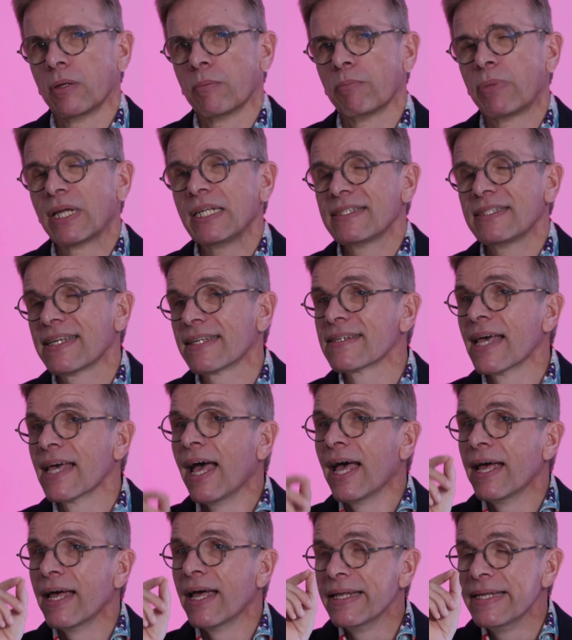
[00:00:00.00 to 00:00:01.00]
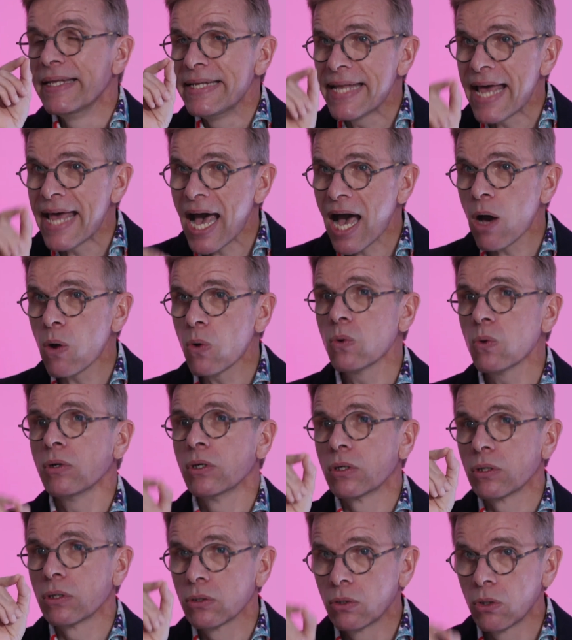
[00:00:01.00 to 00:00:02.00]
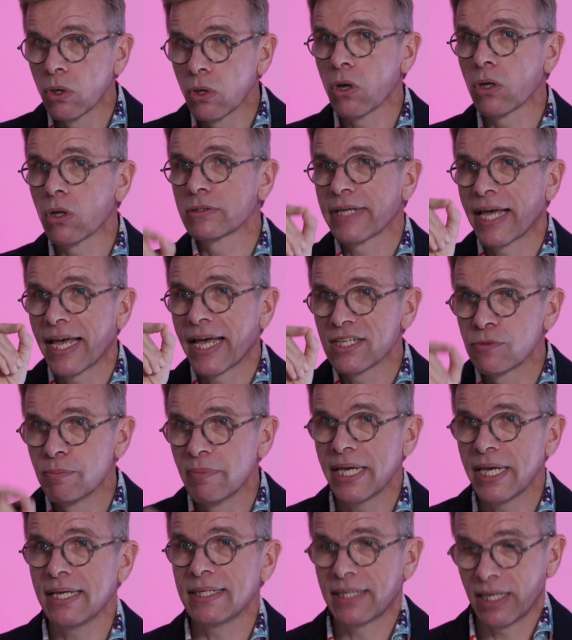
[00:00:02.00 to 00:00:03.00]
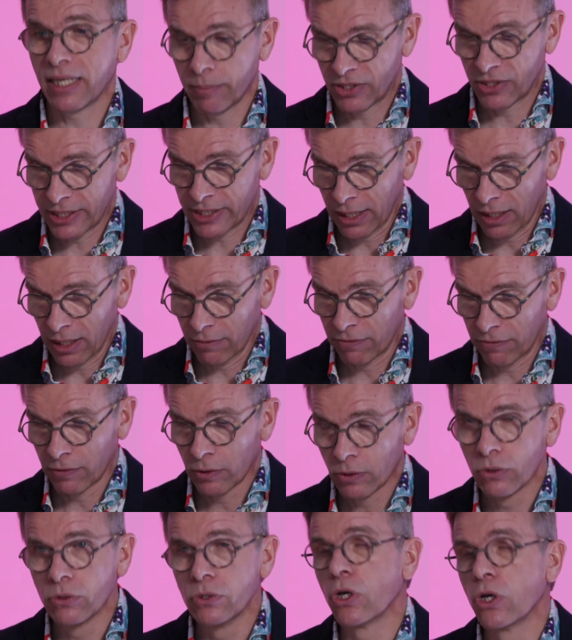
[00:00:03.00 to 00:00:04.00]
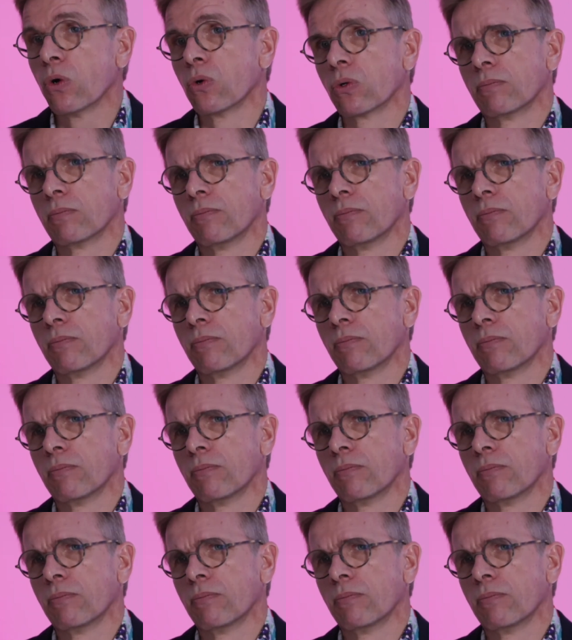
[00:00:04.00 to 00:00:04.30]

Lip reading: But he says, now God has made himself known